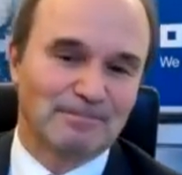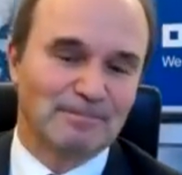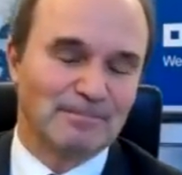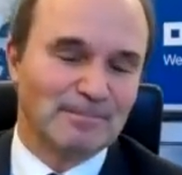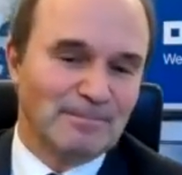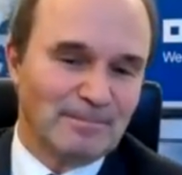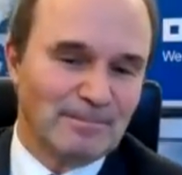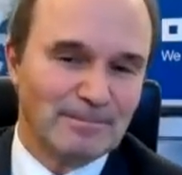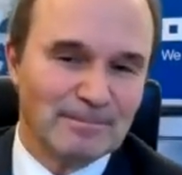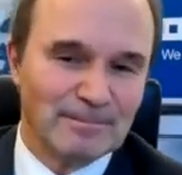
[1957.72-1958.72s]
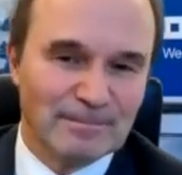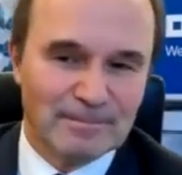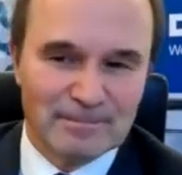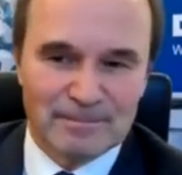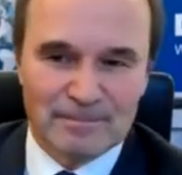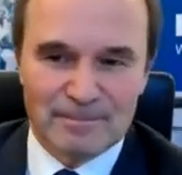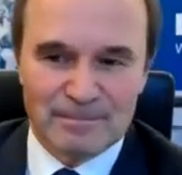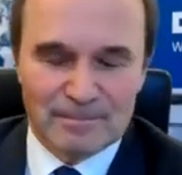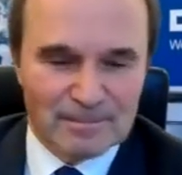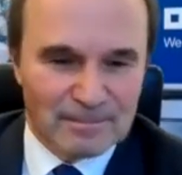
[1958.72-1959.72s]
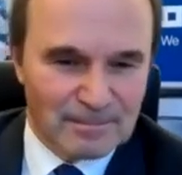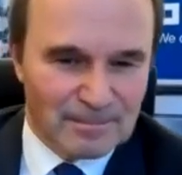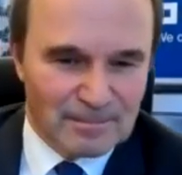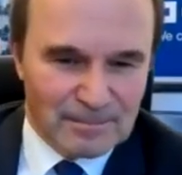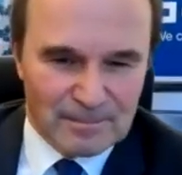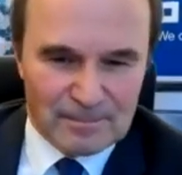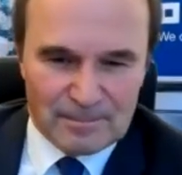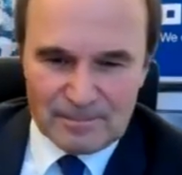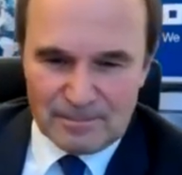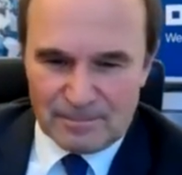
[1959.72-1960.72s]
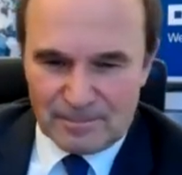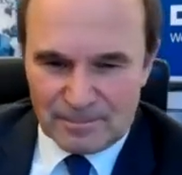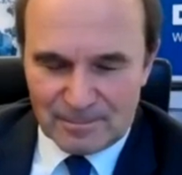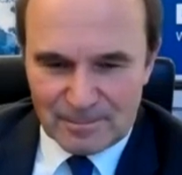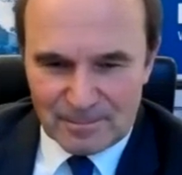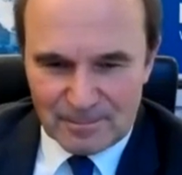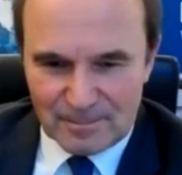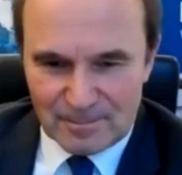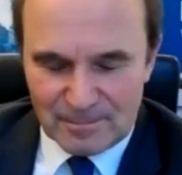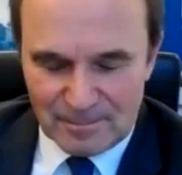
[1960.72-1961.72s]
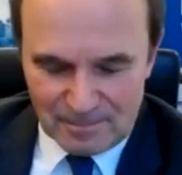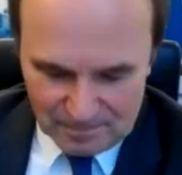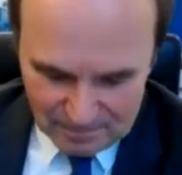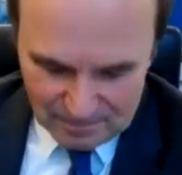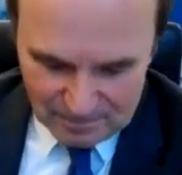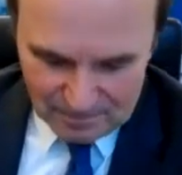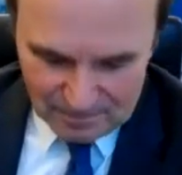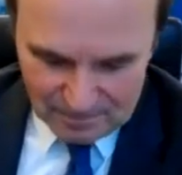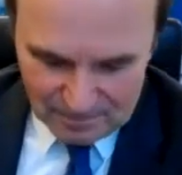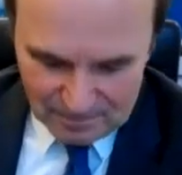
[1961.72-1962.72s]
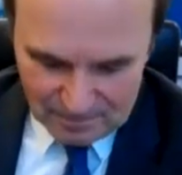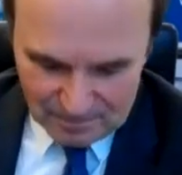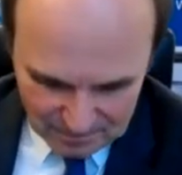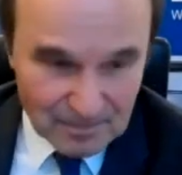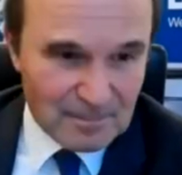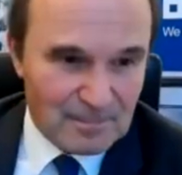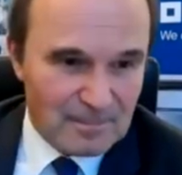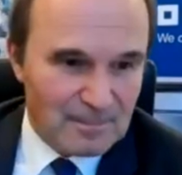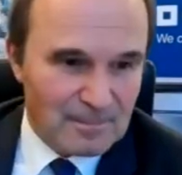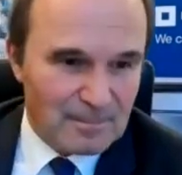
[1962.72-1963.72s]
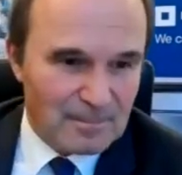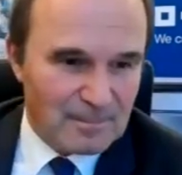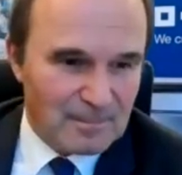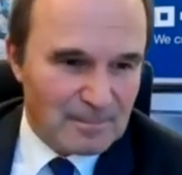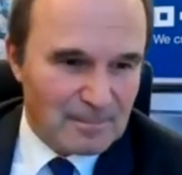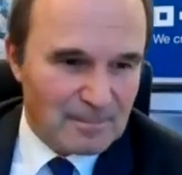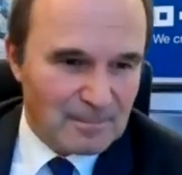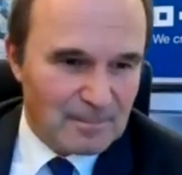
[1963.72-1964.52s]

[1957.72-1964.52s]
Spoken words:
No words are spoken by the person on screen.